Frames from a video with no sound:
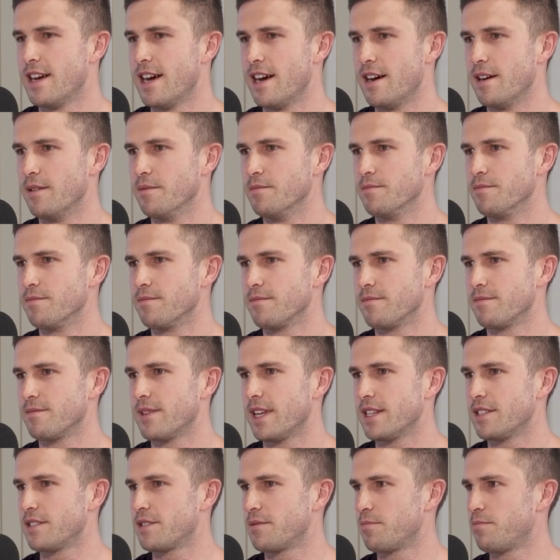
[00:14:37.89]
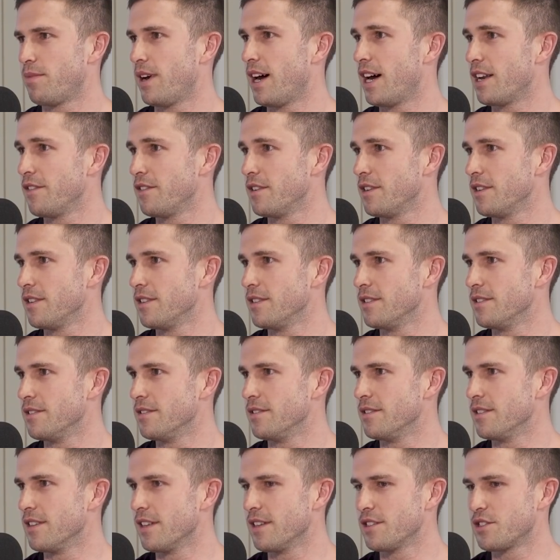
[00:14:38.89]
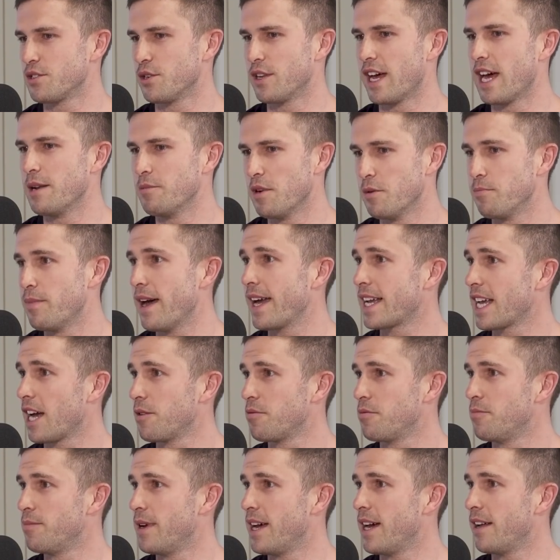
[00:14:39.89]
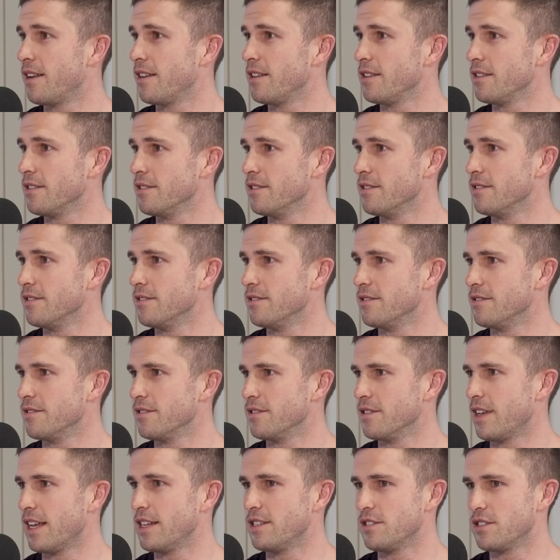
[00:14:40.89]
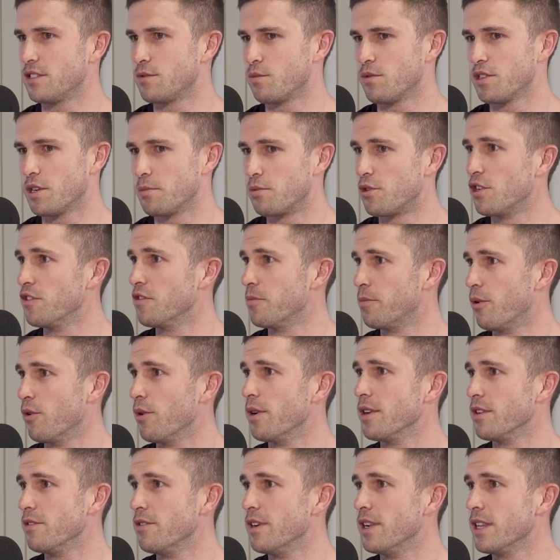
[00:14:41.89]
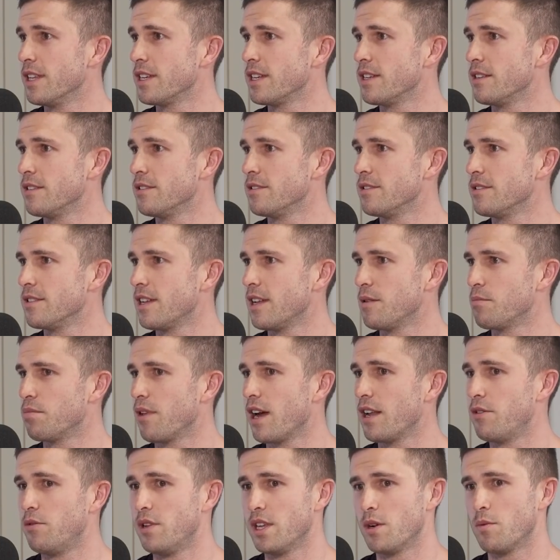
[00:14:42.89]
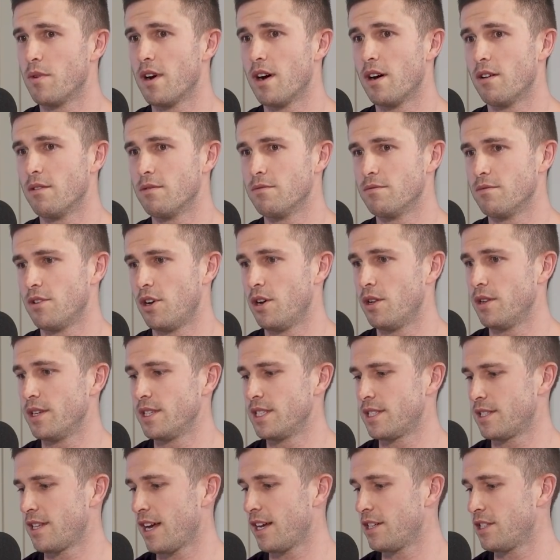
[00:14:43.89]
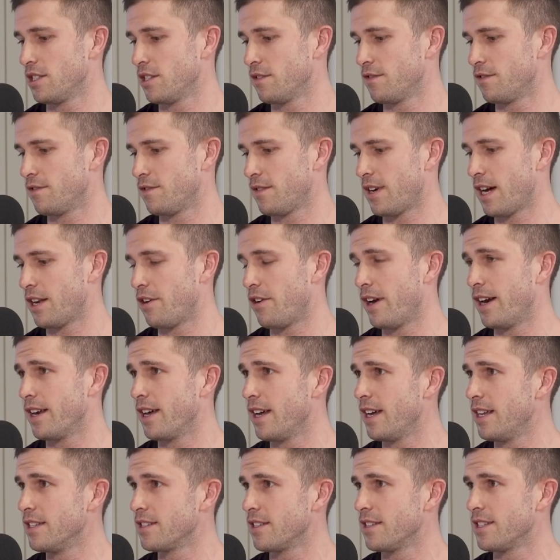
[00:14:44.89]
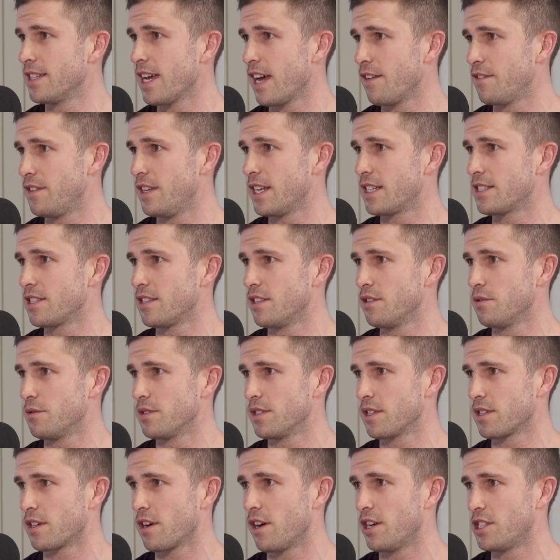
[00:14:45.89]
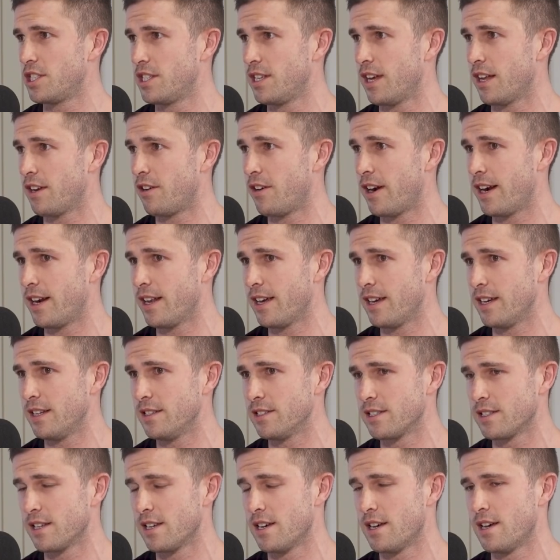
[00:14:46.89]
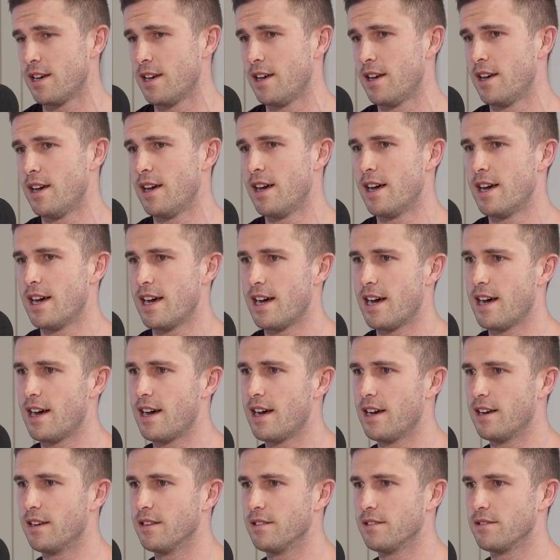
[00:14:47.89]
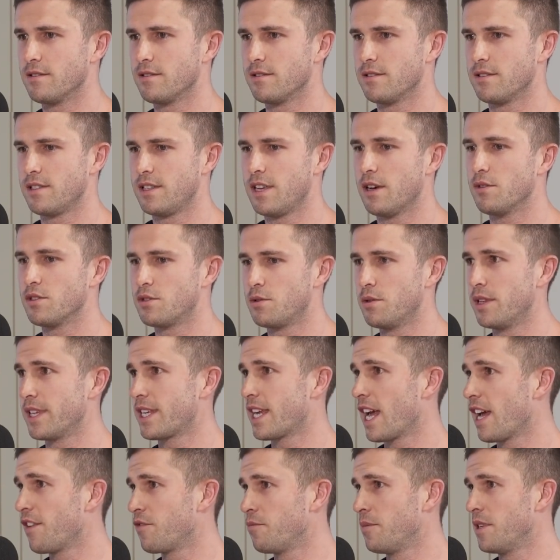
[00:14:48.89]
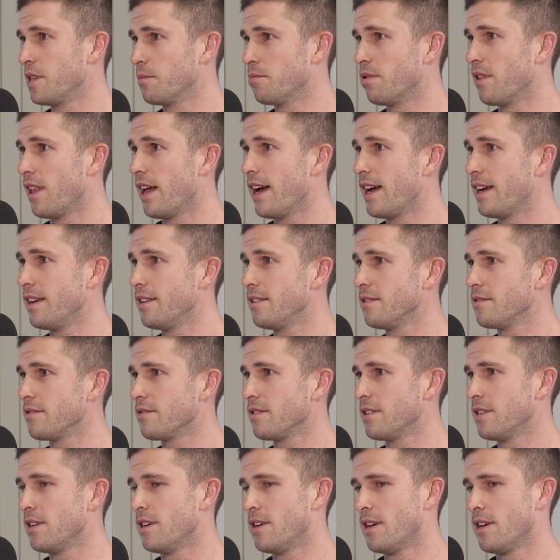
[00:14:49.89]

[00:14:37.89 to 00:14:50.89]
That's part of it, and sort of had my back up about it, and just wanted to prove a point, really, and played really well early stages of under-18s. And Dave Dixon, who was the coach of the under-18s, was really keen for me to play.